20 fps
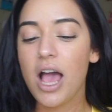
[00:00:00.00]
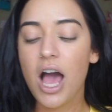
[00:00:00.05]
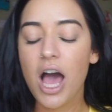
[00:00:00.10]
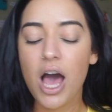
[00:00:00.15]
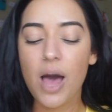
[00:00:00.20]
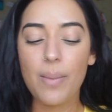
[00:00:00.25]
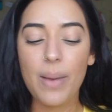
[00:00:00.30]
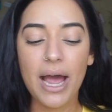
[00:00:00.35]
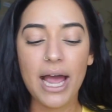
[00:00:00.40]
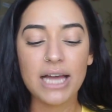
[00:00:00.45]

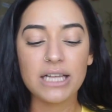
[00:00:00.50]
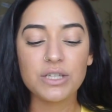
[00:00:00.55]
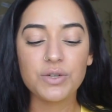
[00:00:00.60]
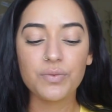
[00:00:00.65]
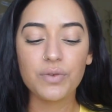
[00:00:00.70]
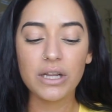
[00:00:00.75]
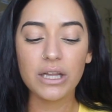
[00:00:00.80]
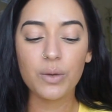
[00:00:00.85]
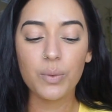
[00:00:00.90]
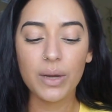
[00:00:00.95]
I had to
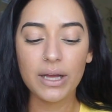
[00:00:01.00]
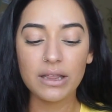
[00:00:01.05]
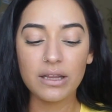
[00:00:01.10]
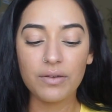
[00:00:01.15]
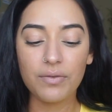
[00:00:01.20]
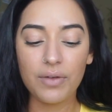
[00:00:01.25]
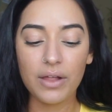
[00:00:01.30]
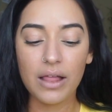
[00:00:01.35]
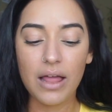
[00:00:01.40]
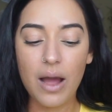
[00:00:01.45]
really quickly
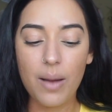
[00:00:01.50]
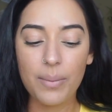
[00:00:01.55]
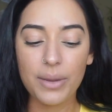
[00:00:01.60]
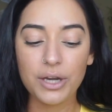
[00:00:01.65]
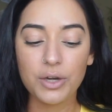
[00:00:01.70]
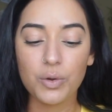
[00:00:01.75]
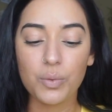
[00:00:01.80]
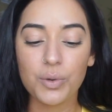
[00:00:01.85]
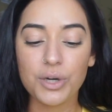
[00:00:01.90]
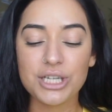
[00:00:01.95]
fill out my
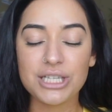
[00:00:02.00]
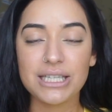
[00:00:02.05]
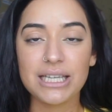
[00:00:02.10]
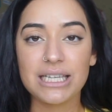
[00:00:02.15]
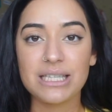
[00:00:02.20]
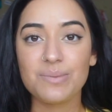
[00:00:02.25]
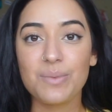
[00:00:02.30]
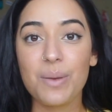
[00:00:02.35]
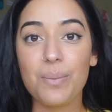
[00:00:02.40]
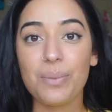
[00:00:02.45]
newborn
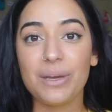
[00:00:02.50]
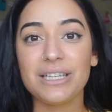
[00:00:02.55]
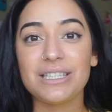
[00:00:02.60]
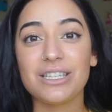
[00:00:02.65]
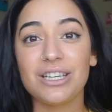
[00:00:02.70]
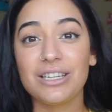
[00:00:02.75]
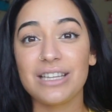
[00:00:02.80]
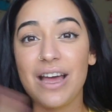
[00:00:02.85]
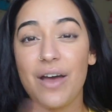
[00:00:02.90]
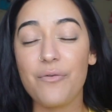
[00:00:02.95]
assessment
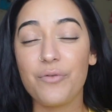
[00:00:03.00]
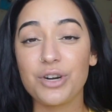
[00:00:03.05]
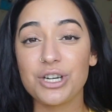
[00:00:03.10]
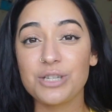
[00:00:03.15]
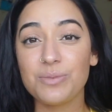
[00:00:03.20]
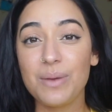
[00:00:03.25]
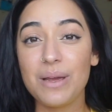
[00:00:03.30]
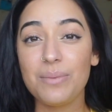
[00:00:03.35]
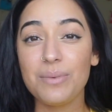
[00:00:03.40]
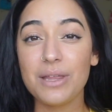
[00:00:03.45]
based on that
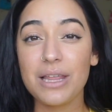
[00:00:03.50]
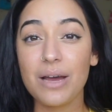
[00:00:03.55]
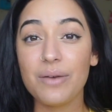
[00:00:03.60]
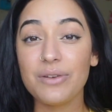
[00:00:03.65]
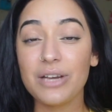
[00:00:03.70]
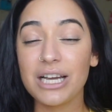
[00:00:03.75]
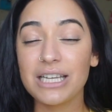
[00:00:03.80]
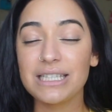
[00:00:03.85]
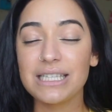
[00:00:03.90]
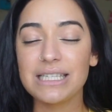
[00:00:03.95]
first baby that
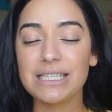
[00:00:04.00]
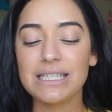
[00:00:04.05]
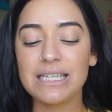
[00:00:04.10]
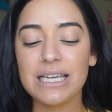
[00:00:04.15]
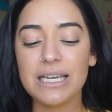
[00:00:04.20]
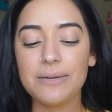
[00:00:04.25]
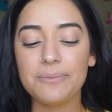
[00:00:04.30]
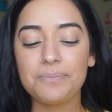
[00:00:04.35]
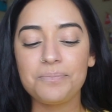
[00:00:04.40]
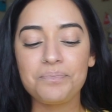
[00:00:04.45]
we got to
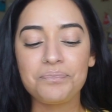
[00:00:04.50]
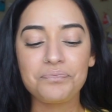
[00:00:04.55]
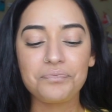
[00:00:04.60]
see,